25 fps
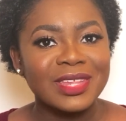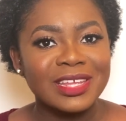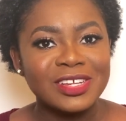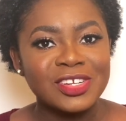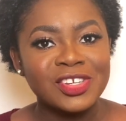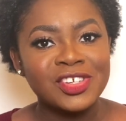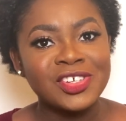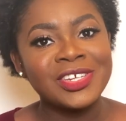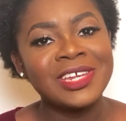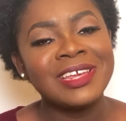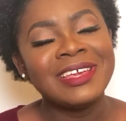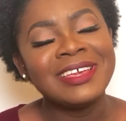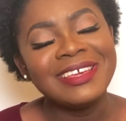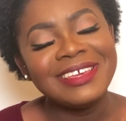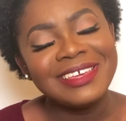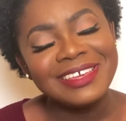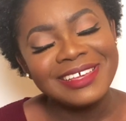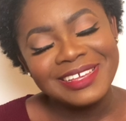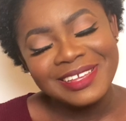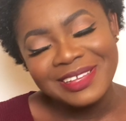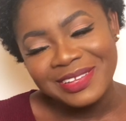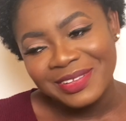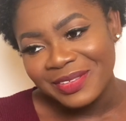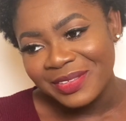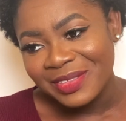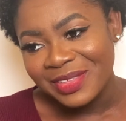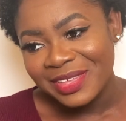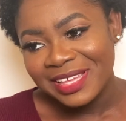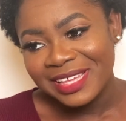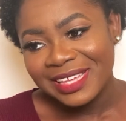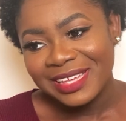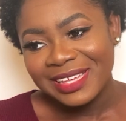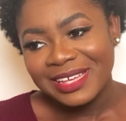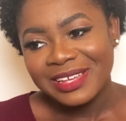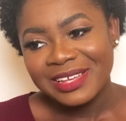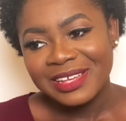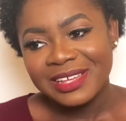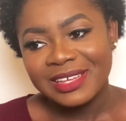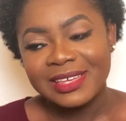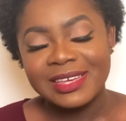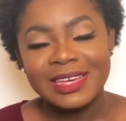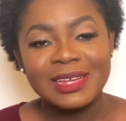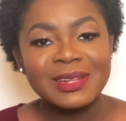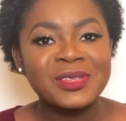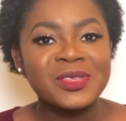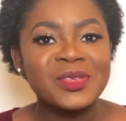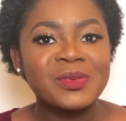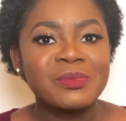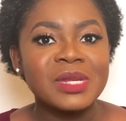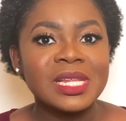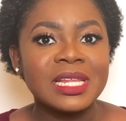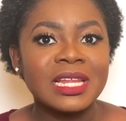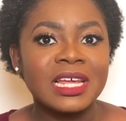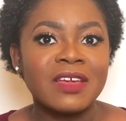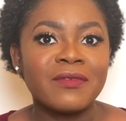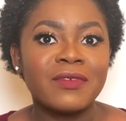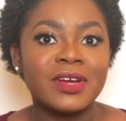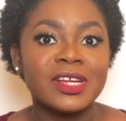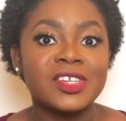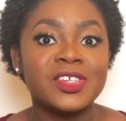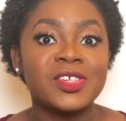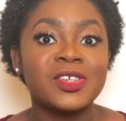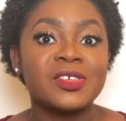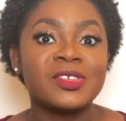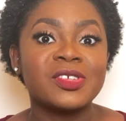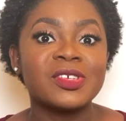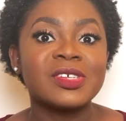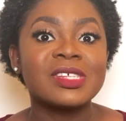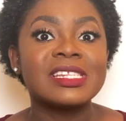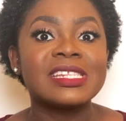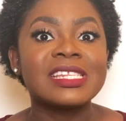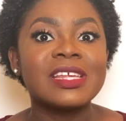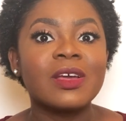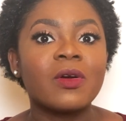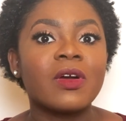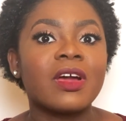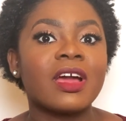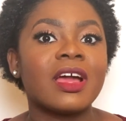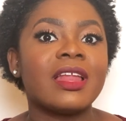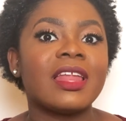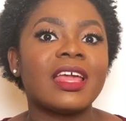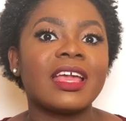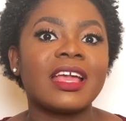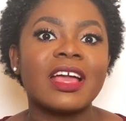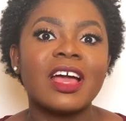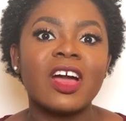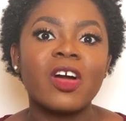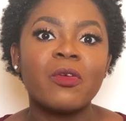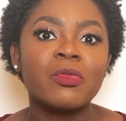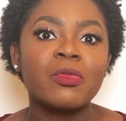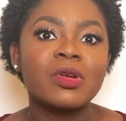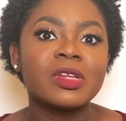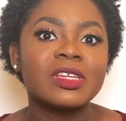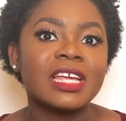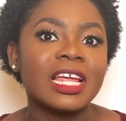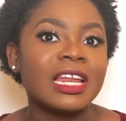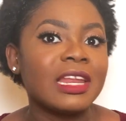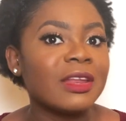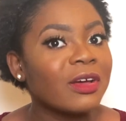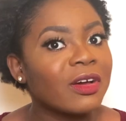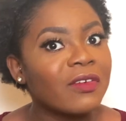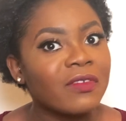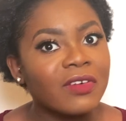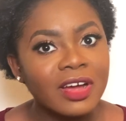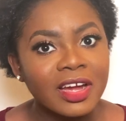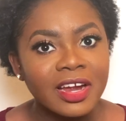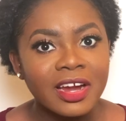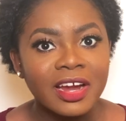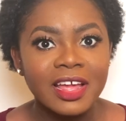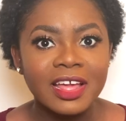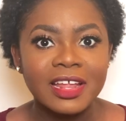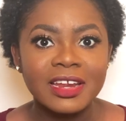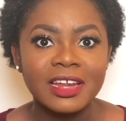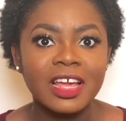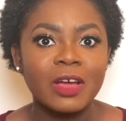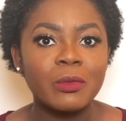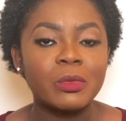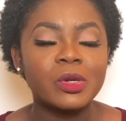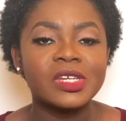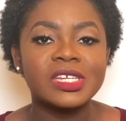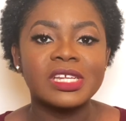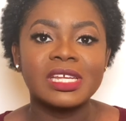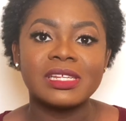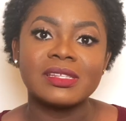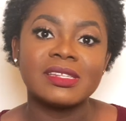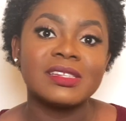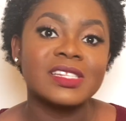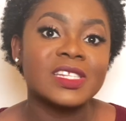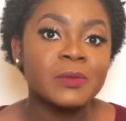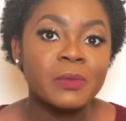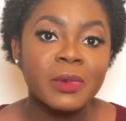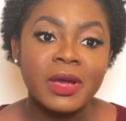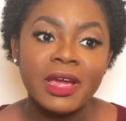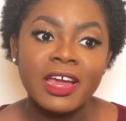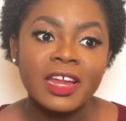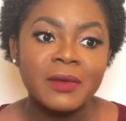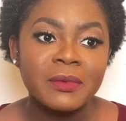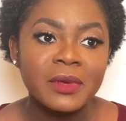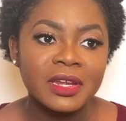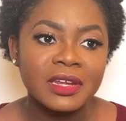she gets to me, like, if I should just tell her, like, how much I love her and how much she has inspired me